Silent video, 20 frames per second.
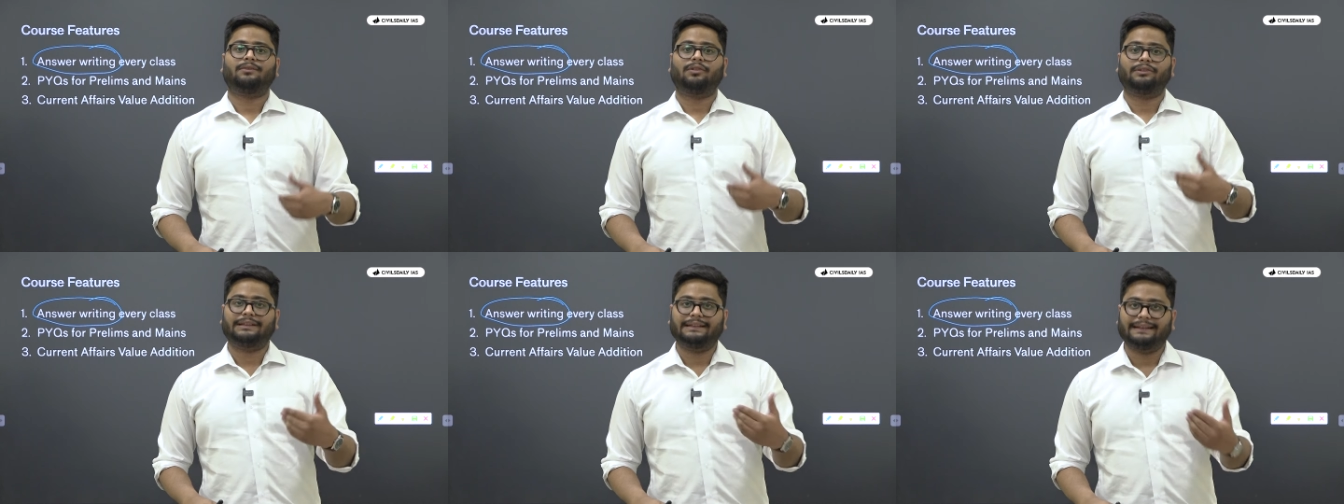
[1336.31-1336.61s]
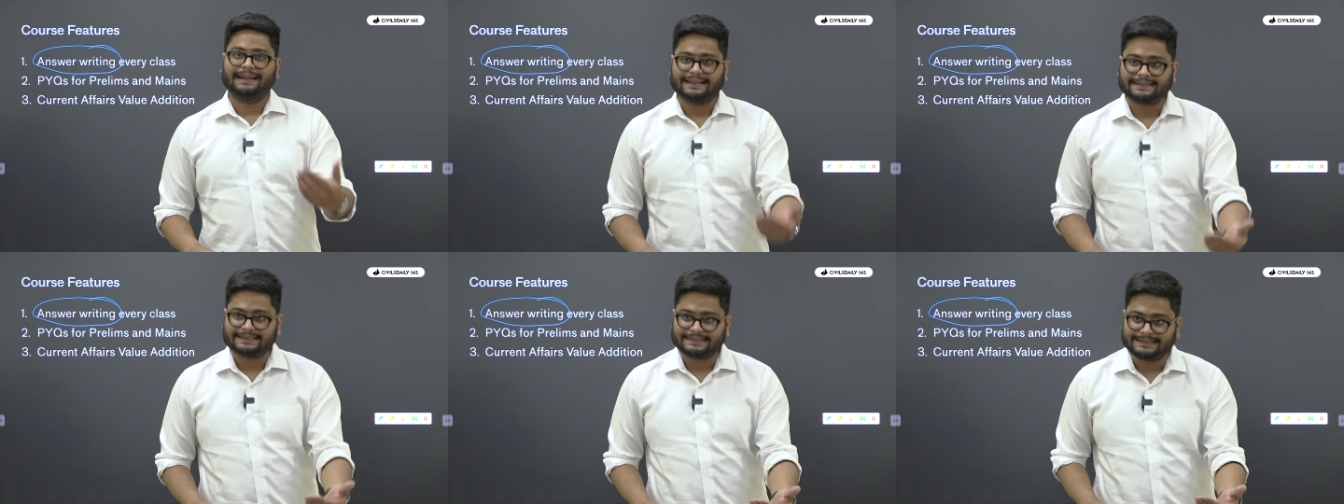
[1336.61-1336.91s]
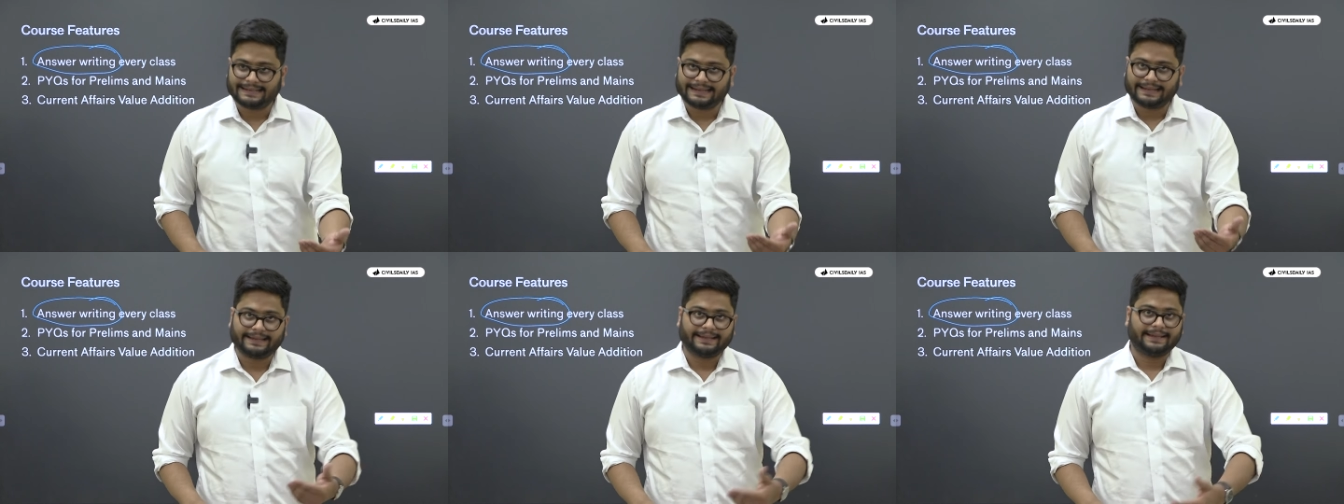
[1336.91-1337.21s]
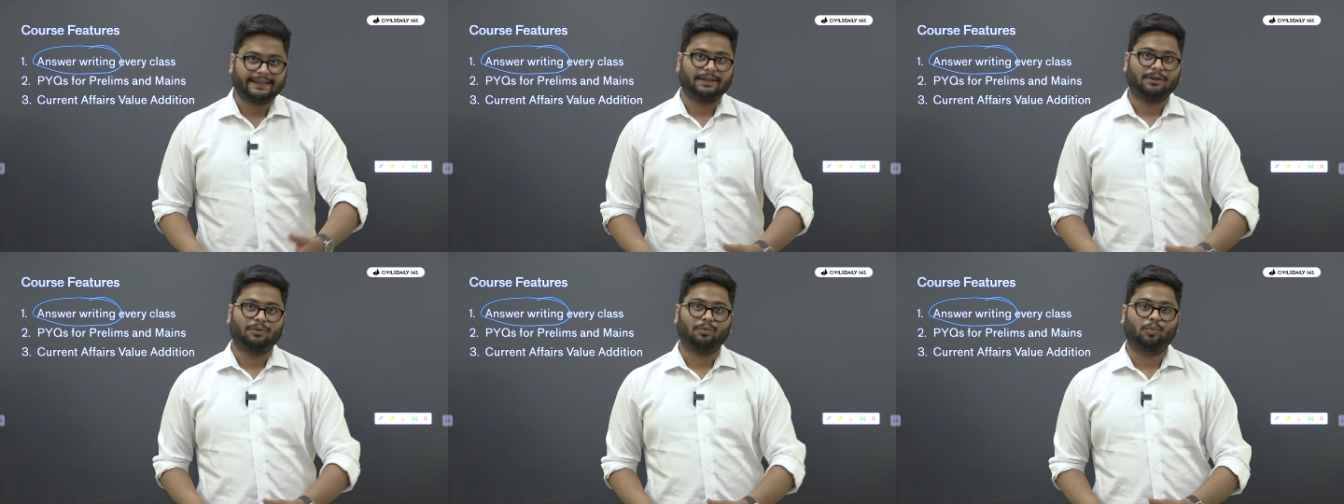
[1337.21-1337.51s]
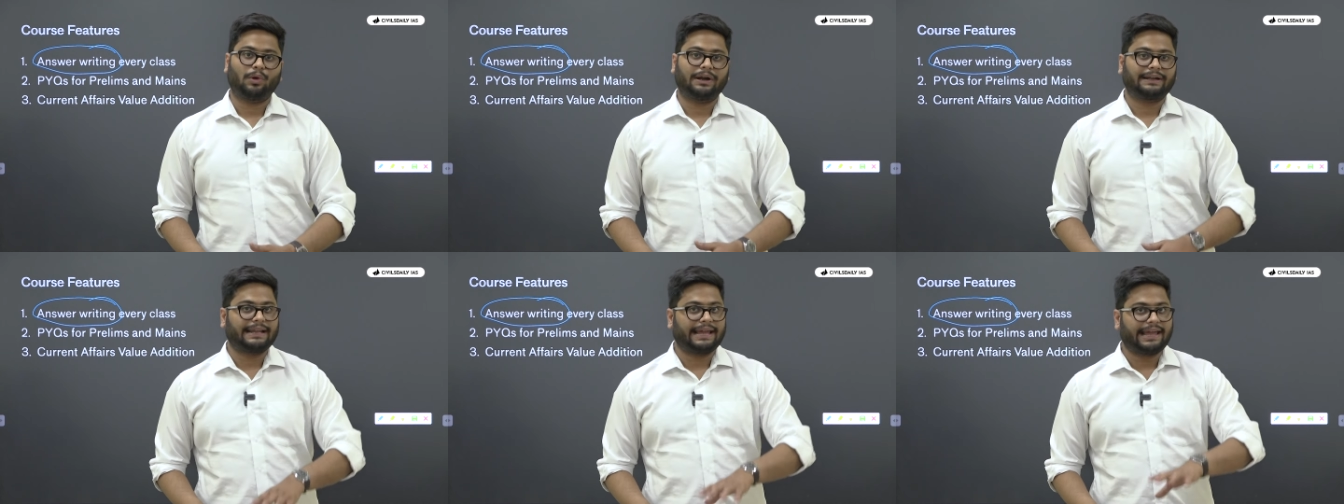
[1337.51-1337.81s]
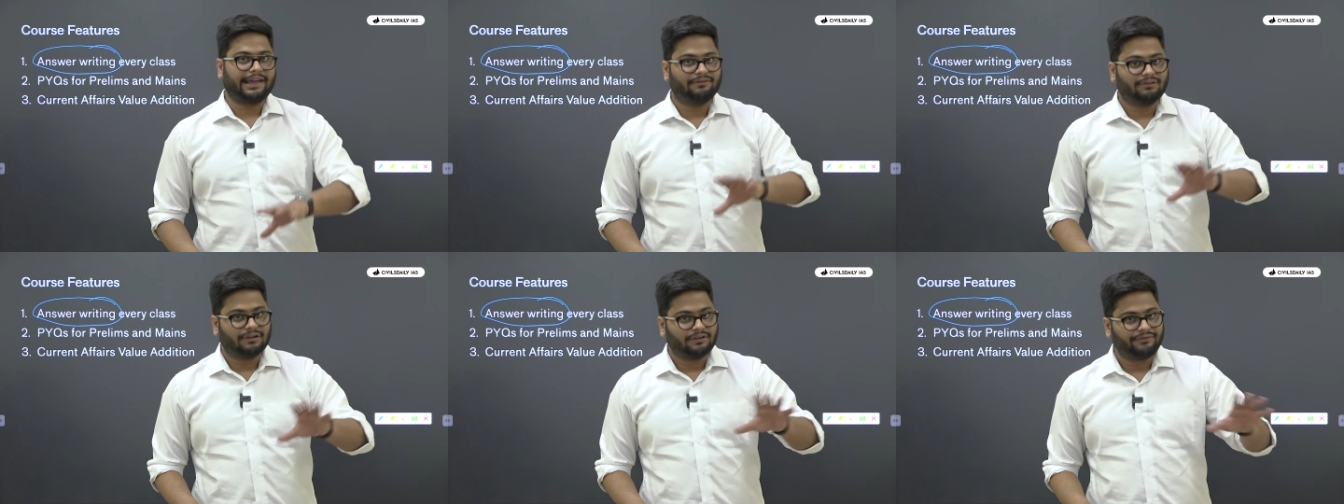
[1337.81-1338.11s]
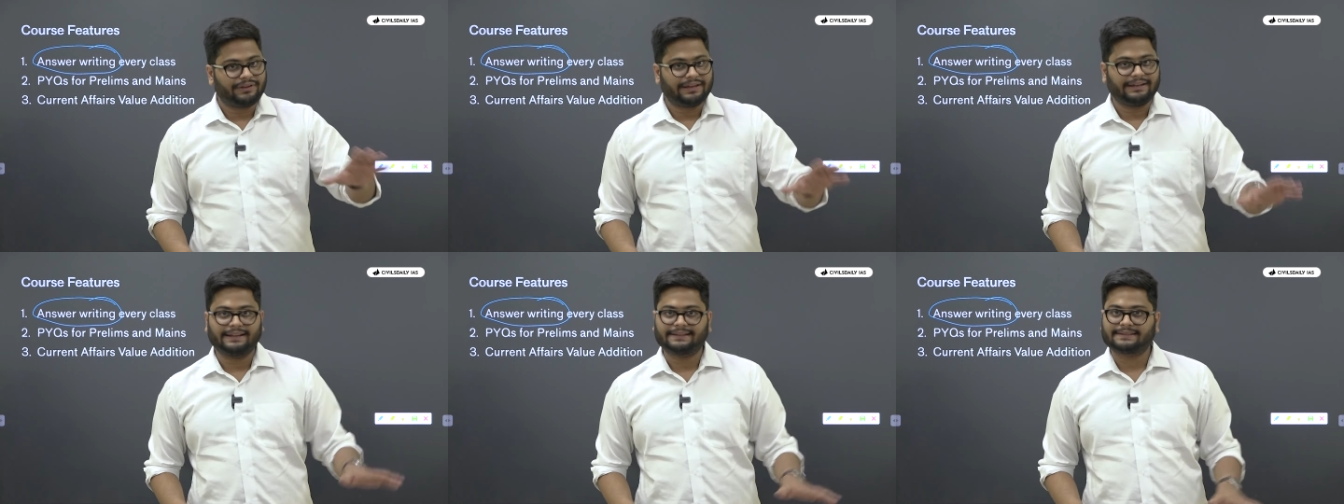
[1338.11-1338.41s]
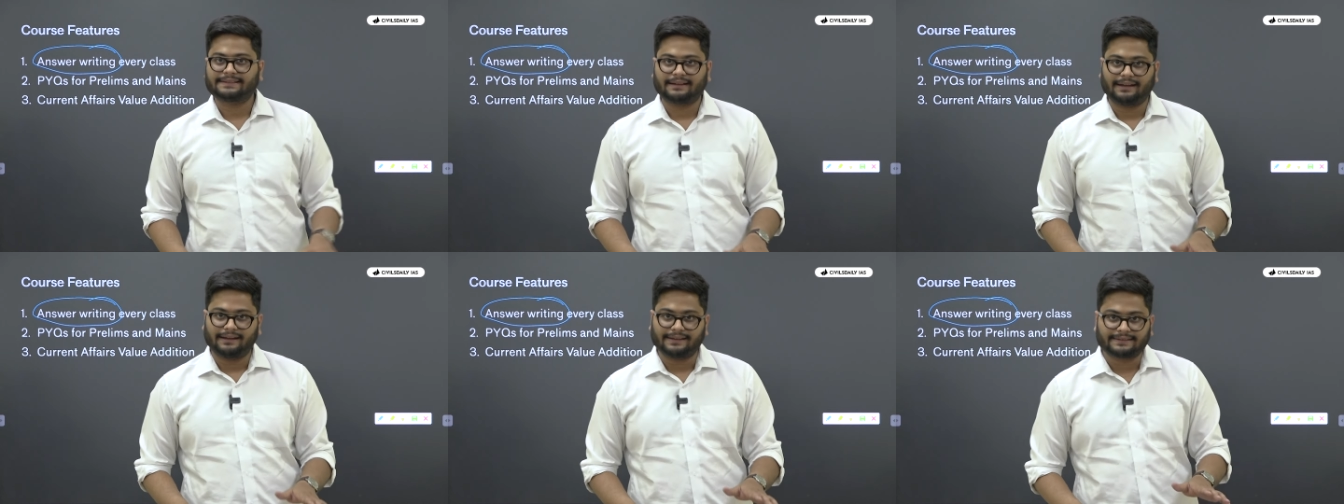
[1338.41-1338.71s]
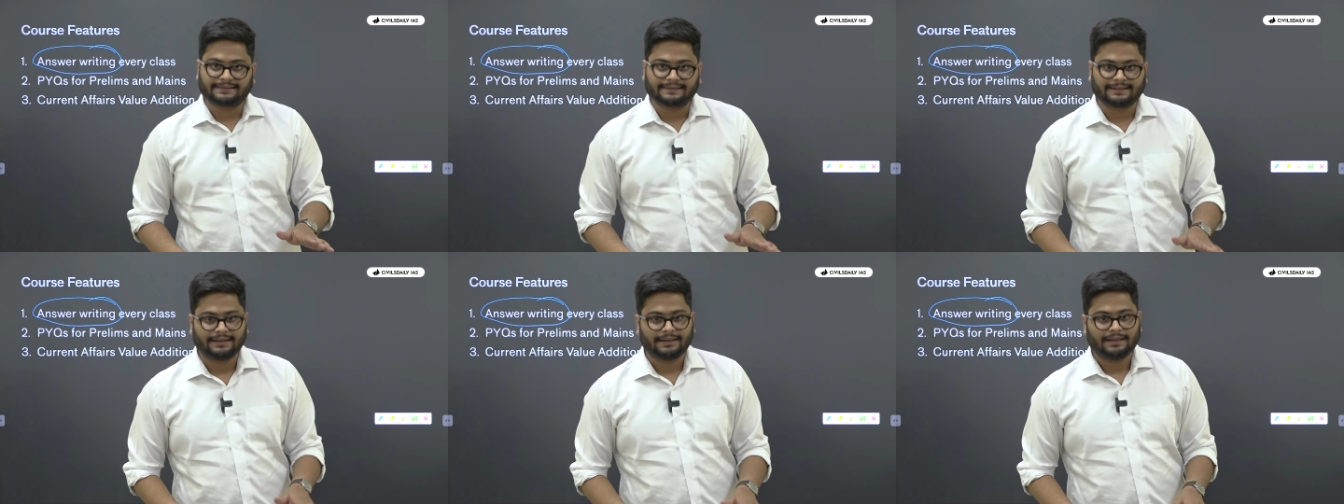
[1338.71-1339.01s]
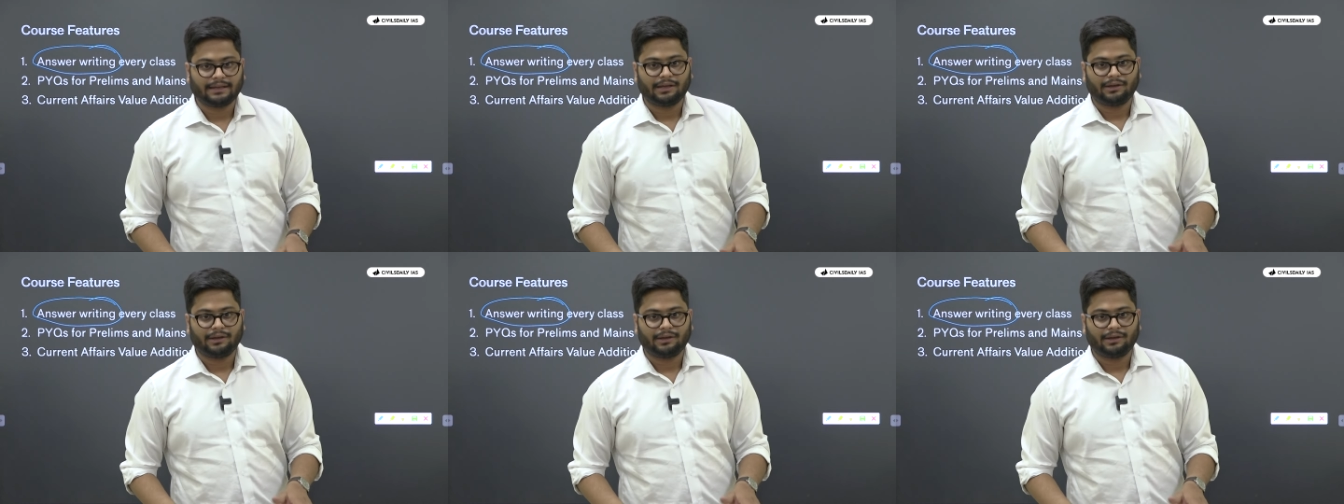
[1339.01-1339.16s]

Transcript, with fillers: on the next day, whatever we discussed,